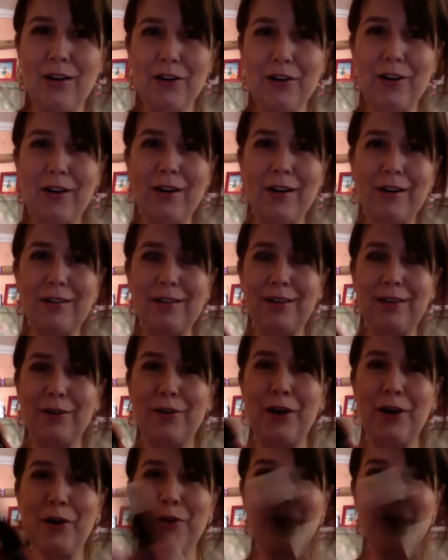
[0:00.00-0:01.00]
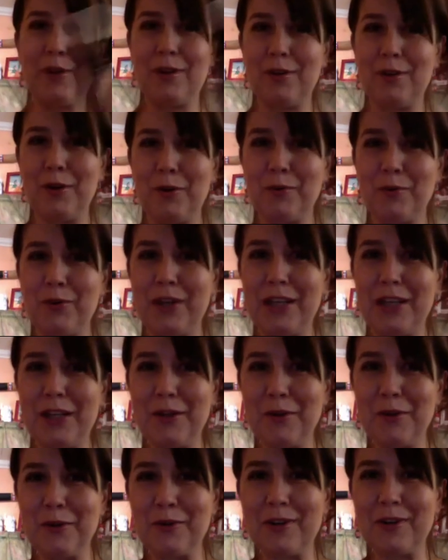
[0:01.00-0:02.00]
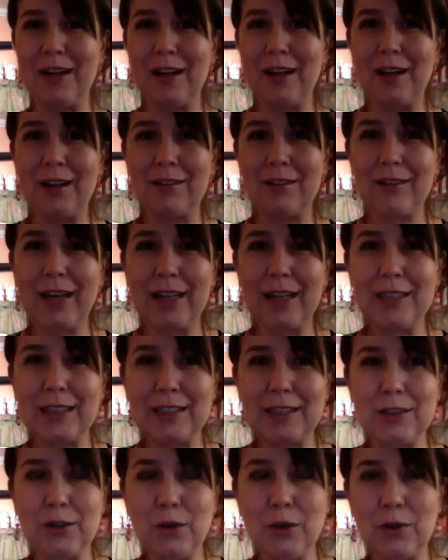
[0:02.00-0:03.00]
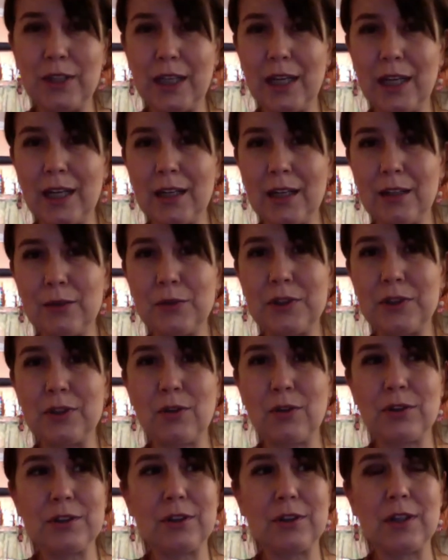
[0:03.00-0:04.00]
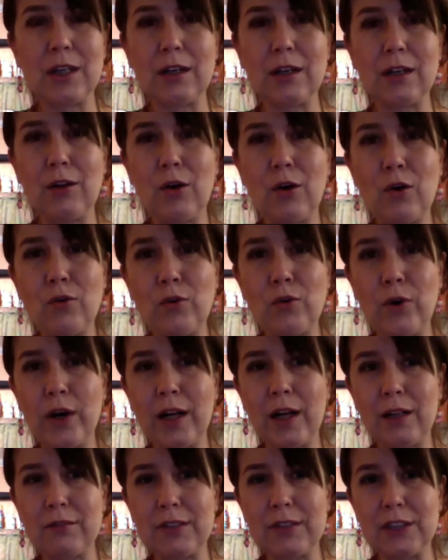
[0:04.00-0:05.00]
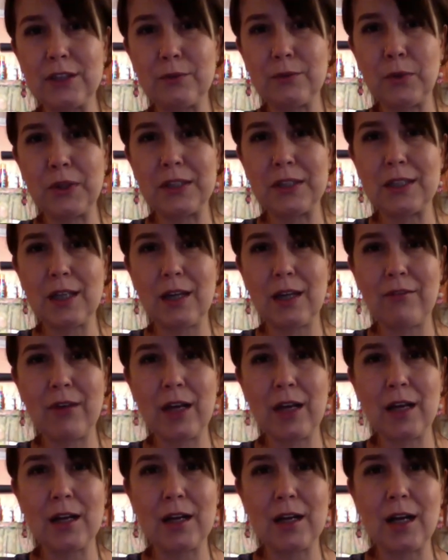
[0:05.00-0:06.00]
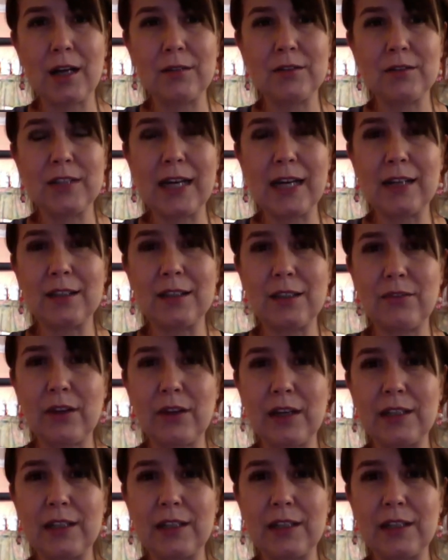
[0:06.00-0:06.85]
guard around with you, right? As you know, it includes also the clove oil, which was even scientifically